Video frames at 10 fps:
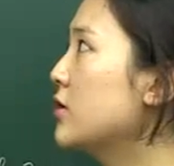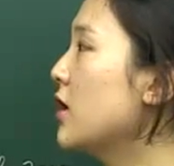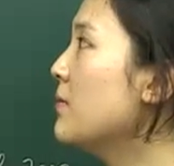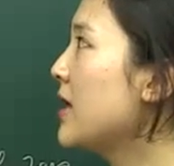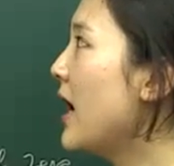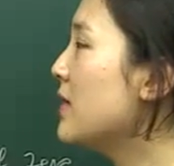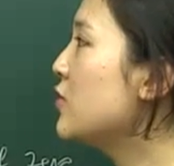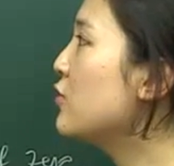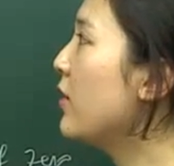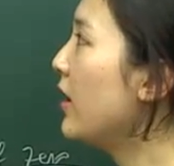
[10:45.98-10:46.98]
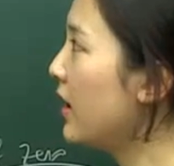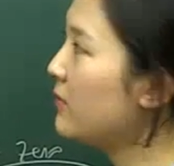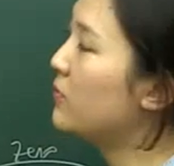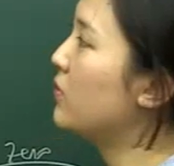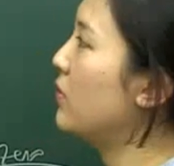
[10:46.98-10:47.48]
sometimes you
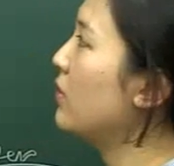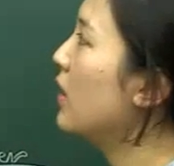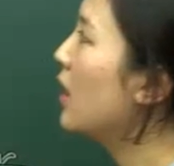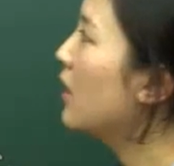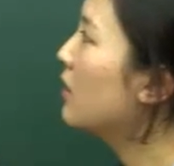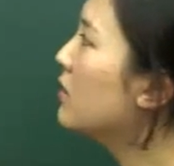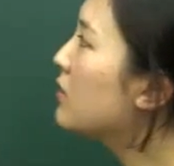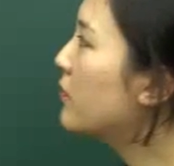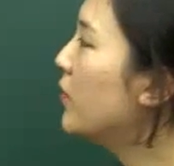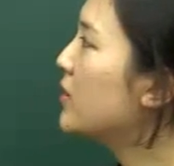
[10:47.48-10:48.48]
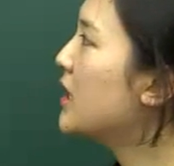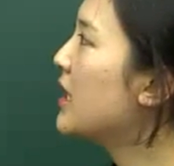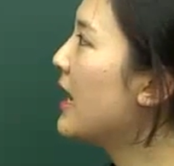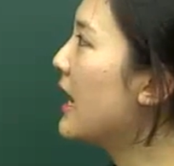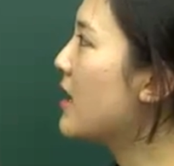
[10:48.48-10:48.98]
have to look for
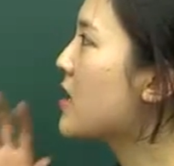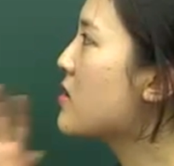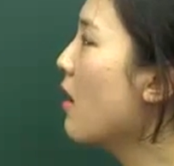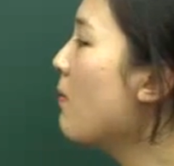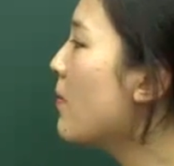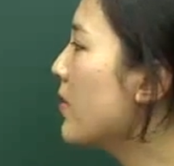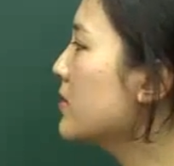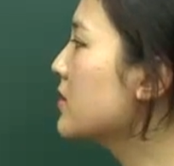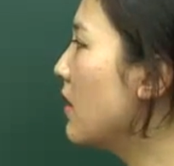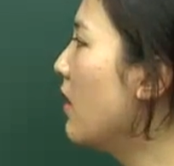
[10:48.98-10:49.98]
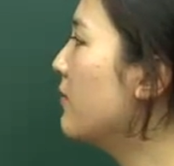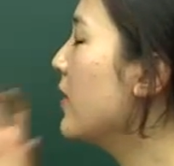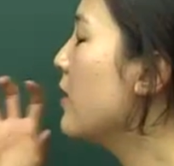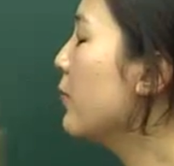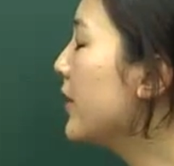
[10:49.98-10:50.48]
the numbers of
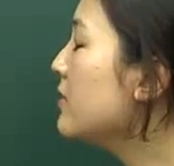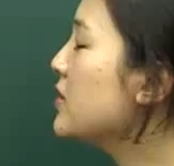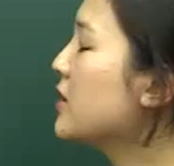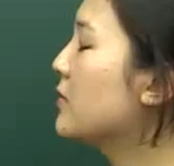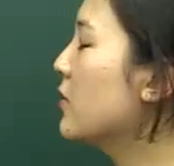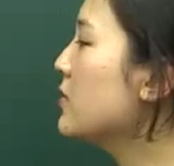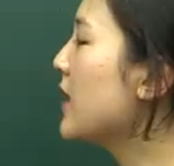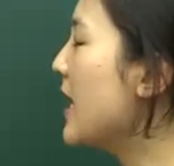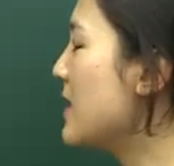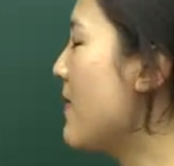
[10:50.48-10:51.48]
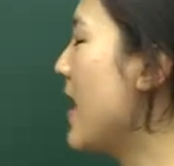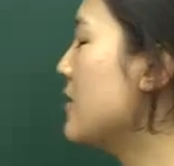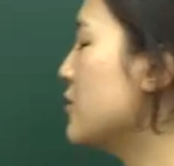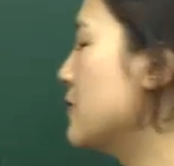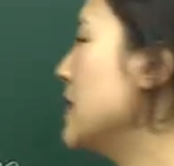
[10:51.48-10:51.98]
real zeros and
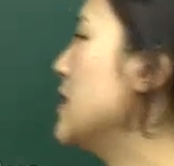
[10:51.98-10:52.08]
imaginary